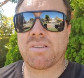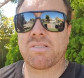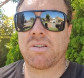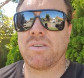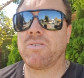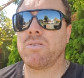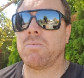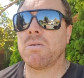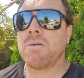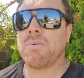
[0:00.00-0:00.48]
So
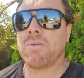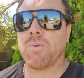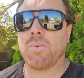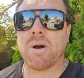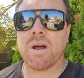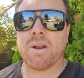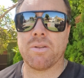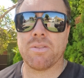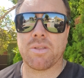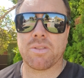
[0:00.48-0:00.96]
if you remember the
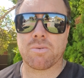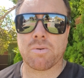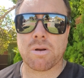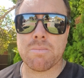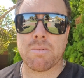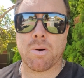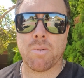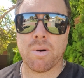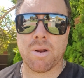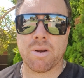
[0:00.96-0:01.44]

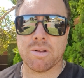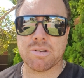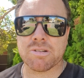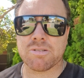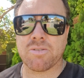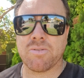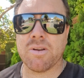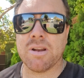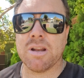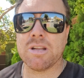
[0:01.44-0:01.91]
3x1 I
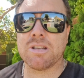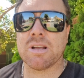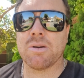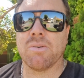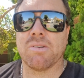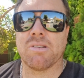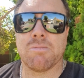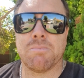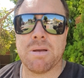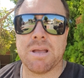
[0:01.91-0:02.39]
just finished, that
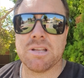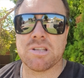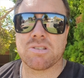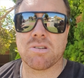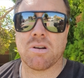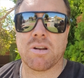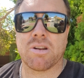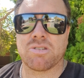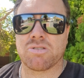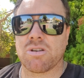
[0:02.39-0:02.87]
was beach
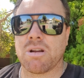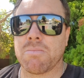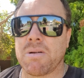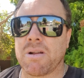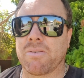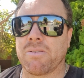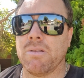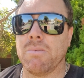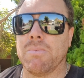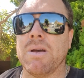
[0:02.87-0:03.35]
side, straight
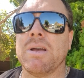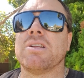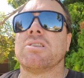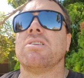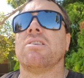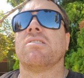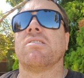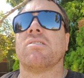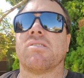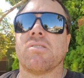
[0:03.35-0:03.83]
back from the beach.
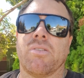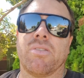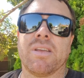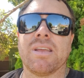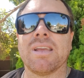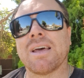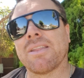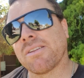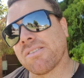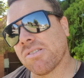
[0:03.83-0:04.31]
This is on
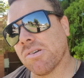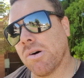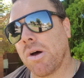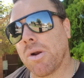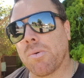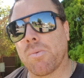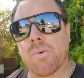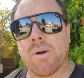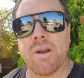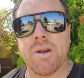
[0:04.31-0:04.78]
the other
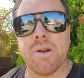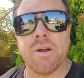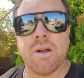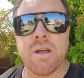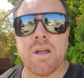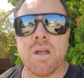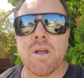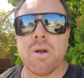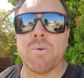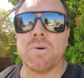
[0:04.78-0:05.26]
side of Red,
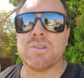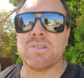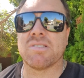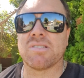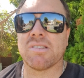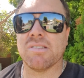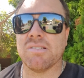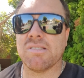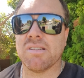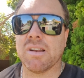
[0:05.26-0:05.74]
which is
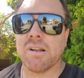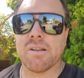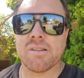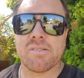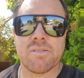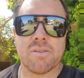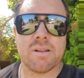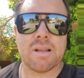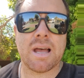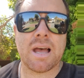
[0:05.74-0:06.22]
considered
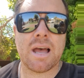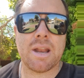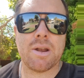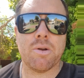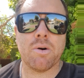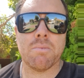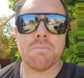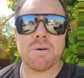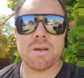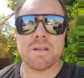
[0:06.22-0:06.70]

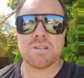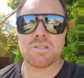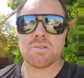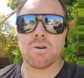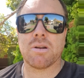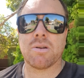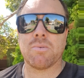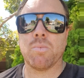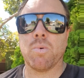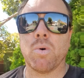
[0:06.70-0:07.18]
non-beach
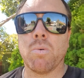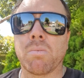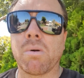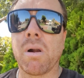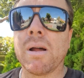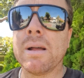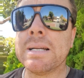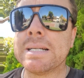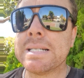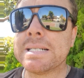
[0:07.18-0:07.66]
side in
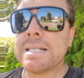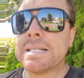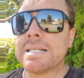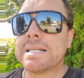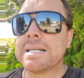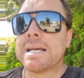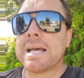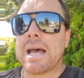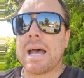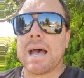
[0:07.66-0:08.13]
Warnbro.
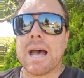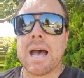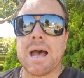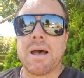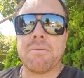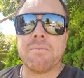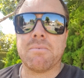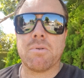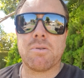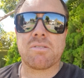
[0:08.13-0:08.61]

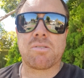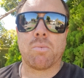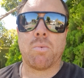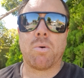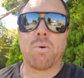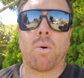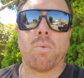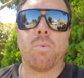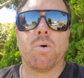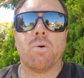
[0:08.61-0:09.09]
So
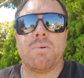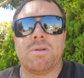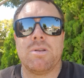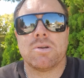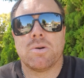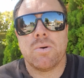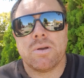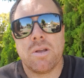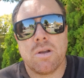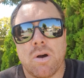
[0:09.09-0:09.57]
will be
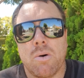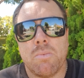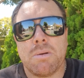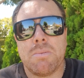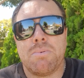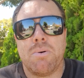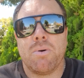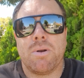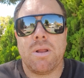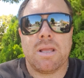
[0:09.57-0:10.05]
doing, I'll be
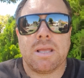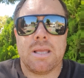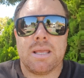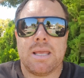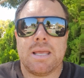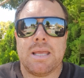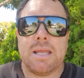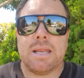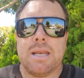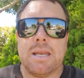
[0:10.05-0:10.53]
putting
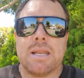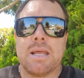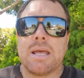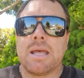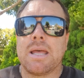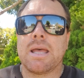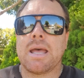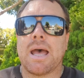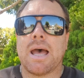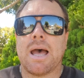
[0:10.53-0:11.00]
in,
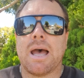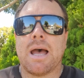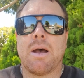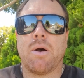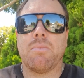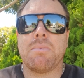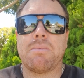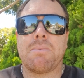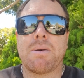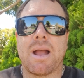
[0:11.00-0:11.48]

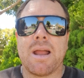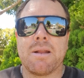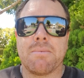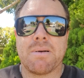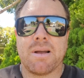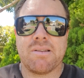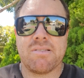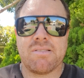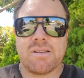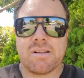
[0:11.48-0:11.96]
I'll be painting
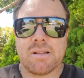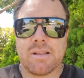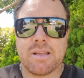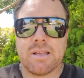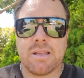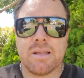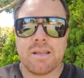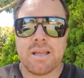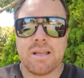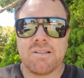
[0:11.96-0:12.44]

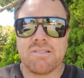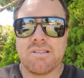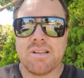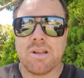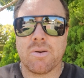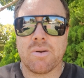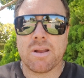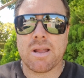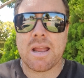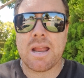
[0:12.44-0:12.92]
basically
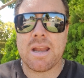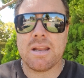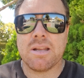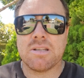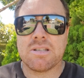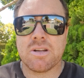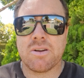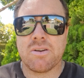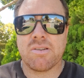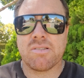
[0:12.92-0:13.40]
exterior and
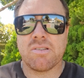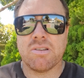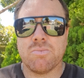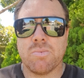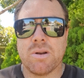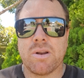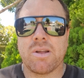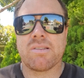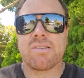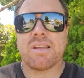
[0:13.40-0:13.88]
interior. So
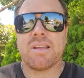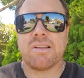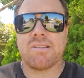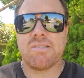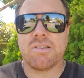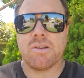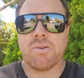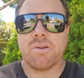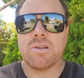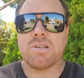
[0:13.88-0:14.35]
when I say
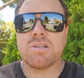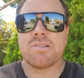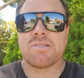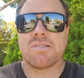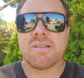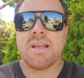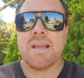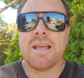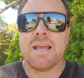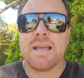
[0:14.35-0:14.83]
exterior,
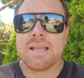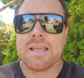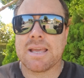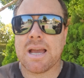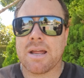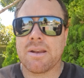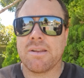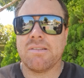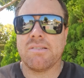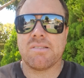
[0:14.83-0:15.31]
just
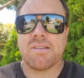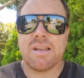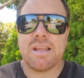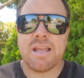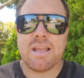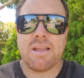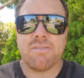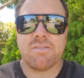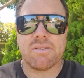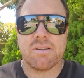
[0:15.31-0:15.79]
gutters and
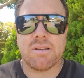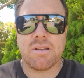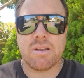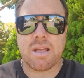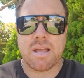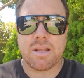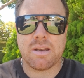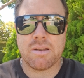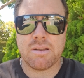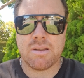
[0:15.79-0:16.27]
eaves
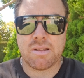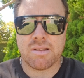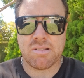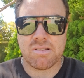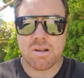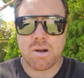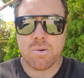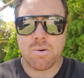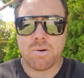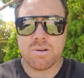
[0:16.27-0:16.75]
and
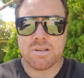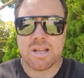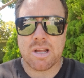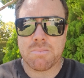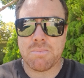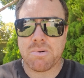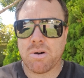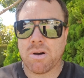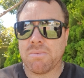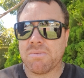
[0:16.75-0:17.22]
so on,
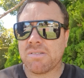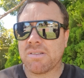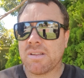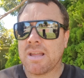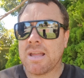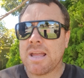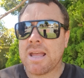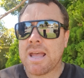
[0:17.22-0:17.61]
downpipes.